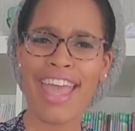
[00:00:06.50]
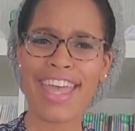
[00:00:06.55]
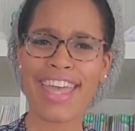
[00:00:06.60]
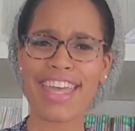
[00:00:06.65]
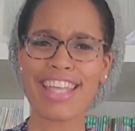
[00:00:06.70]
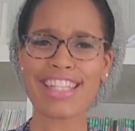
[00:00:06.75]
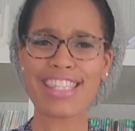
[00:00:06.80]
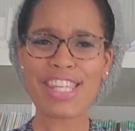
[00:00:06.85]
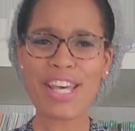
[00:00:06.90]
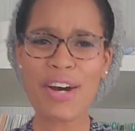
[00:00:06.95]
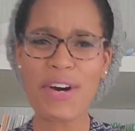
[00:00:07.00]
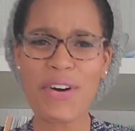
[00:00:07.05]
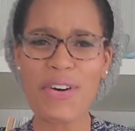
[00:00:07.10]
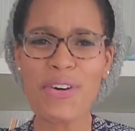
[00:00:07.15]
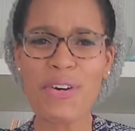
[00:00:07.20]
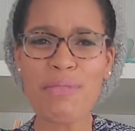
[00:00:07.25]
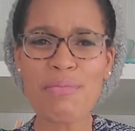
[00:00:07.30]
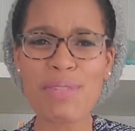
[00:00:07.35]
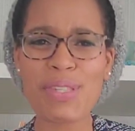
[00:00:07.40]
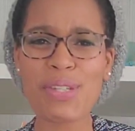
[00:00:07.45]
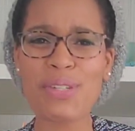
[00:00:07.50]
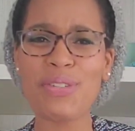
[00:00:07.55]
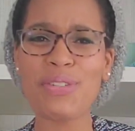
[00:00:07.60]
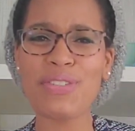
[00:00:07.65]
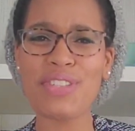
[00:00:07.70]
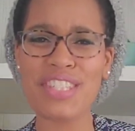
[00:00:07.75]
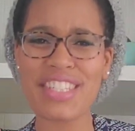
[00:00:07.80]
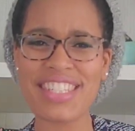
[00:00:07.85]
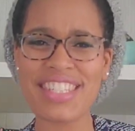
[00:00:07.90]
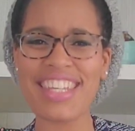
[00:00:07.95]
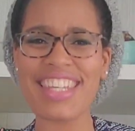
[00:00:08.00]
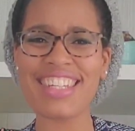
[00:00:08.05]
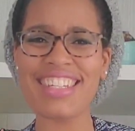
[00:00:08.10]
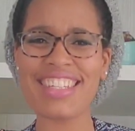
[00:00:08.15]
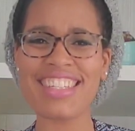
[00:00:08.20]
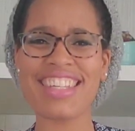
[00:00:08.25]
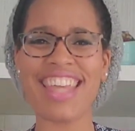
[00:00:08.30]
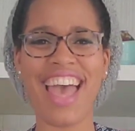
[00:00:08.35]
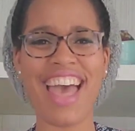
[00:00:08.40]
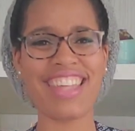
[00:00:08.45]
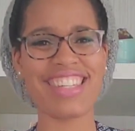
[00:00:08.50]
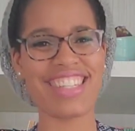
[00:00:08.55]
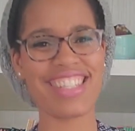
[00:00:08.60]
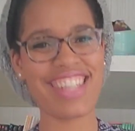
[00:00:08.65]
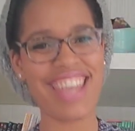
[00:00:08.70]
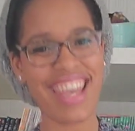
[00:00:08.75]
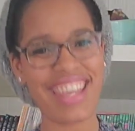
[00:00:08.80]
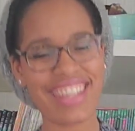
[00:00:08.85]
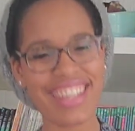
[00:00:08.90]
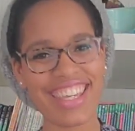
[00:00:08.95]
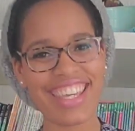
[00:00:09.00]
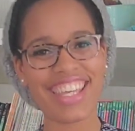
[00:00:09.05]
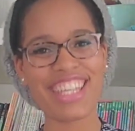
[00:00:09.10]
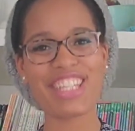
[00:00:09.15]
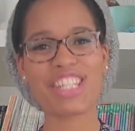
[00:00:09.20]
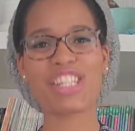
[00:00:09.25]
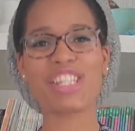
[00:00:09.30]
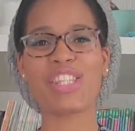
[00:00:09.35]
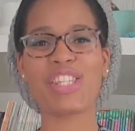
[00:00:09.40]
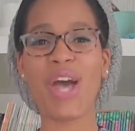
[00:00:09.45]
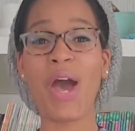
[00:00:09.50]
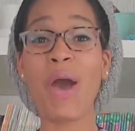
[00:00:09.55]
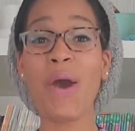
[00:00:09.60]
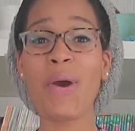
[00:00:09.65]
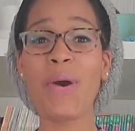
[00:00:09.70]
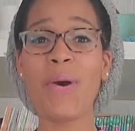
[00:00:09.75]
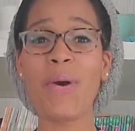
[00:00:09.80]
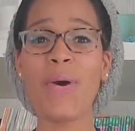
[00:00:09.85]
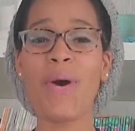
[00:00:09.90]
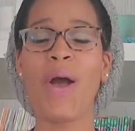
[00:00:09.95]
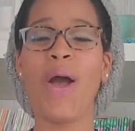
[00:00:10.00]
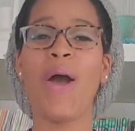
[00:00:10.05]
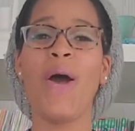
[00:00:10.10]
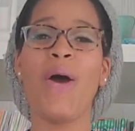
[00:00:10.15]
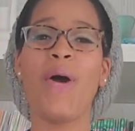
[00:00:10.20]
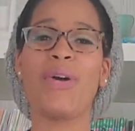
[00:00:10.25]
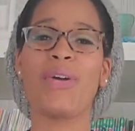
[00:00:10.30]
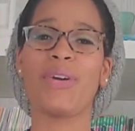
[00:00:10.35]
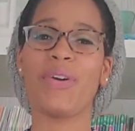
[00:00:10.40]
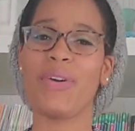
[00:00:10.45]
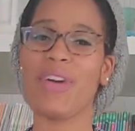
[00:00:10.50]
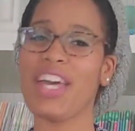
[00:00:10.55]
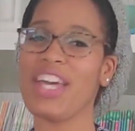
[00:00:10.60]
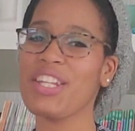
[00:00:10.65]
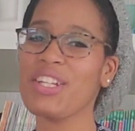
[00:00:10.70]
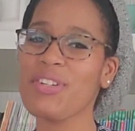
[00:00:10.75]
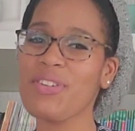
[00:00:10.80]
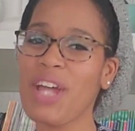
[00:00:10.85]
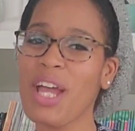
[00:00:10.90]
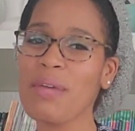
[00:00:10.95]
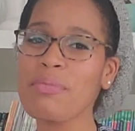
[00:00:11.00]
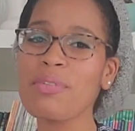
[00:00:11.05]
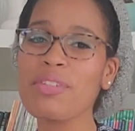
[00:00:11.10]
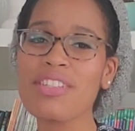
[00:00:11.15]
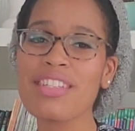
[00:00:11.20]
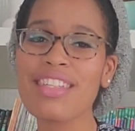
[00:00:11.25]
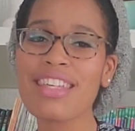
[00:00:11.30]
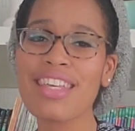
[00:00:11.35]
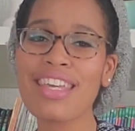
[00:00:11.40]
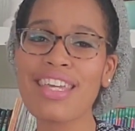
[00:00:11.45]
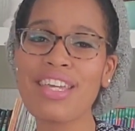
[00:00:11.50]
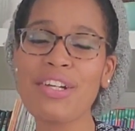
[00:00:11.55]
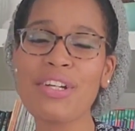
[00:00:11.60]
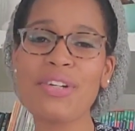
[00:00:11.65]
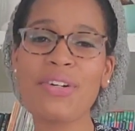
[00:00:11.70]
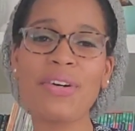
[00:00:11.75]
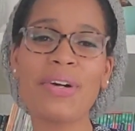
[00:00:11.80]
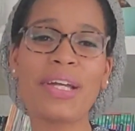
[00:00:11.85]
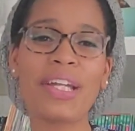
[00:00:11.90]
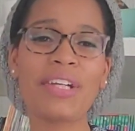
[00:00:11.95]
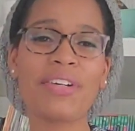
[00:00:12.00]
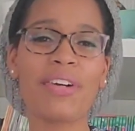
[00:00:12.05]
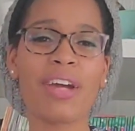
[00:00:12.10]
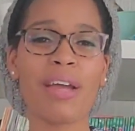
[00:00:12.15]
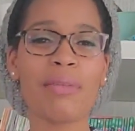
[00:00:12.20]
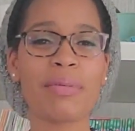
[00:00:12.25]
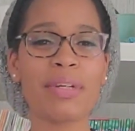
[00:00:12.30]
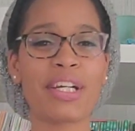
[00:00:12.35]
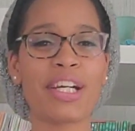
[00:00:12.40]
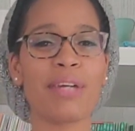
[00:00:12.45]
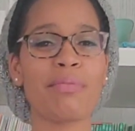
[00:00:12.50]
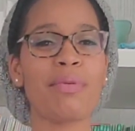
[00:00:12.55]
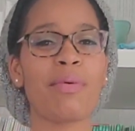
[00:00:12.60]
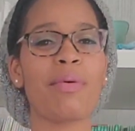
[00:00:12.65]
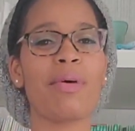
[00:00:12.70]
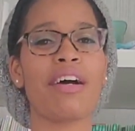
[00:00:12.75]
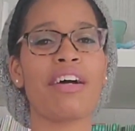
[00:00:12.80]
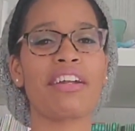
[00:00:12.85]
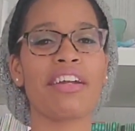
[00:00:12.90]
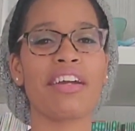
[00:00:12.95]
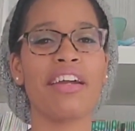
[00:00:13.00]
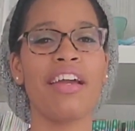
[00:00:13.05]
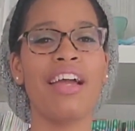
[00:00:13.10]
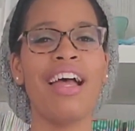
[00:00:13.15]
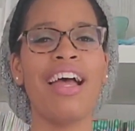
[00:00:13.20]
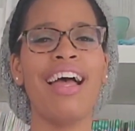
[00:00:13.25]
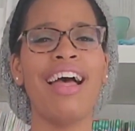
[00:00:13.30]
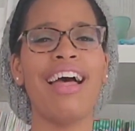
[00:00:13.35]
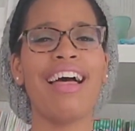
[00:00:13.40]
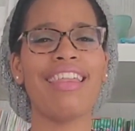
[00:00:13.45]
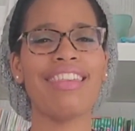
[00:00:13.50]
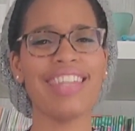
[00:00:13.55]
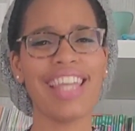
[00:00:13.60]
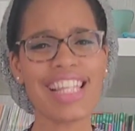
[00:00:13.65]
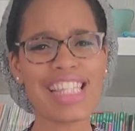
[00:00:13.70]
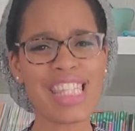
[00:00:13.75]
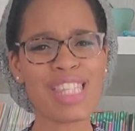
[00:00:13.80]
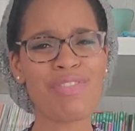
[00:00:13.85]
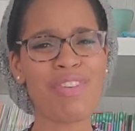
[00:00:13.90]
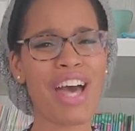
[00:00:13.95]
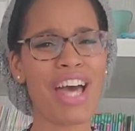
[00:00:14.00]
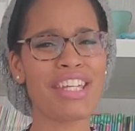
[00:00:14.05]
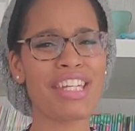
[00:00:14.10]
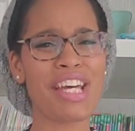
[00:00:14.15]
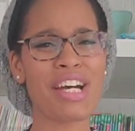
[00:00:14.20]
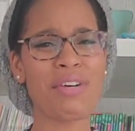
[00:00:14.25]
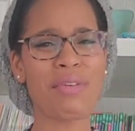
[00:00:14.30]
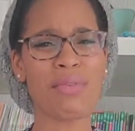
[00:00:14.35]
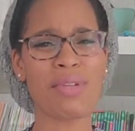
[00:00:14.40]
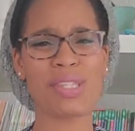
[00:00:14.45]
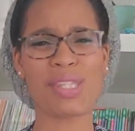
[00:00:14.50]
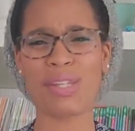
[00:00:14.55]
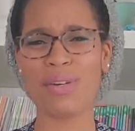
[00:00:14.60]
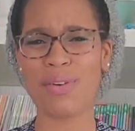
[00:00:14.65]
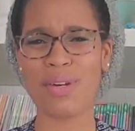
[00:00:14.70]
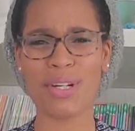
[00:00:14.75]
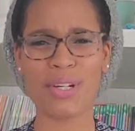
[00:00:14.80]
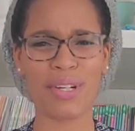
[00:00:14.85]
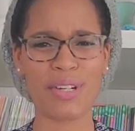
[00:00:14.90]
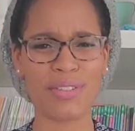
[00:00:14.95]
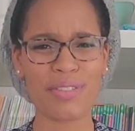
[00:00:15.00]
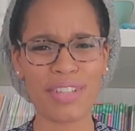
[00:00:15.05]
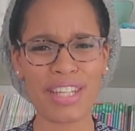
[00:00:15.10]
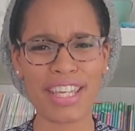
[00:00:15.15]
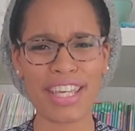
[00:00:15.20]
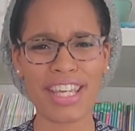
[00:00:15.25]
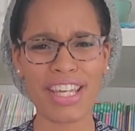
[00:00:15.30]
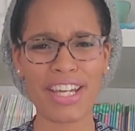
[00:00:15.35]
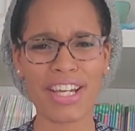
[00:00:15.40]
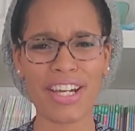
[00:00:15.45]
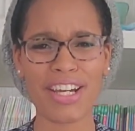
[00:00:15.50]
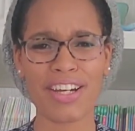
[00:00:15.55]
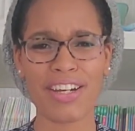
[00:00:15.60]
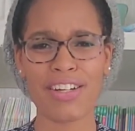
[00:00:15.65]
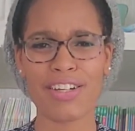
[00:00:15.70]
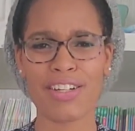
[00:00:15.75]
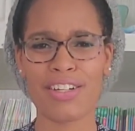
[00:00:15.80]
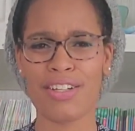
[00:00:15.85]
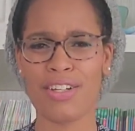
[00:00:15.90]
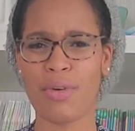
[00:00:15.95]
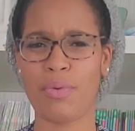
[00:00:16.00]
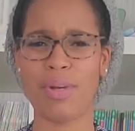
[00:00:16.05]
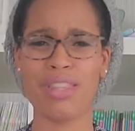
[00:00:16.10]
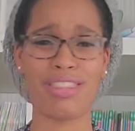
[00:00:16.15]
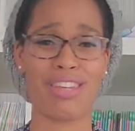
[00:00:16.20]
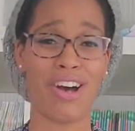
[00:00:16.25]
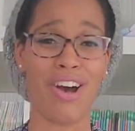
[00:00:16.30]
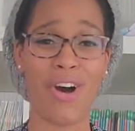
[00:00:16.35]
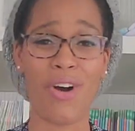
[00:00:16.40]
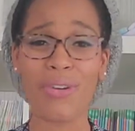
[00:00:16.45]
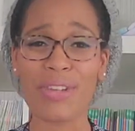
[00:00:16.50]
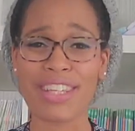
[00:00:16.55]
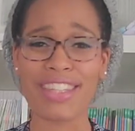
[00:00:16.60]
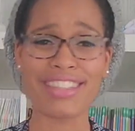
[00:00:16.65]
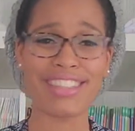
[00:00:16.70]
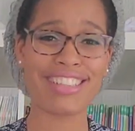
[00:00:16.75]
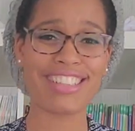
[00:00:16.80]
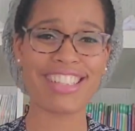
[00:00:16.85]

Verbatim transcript: It's homeschool chit chat check-in. So go ahead and grab your tea, or go ahead and grab your cup of water, and let's find out what's going on over here with the Hawkins.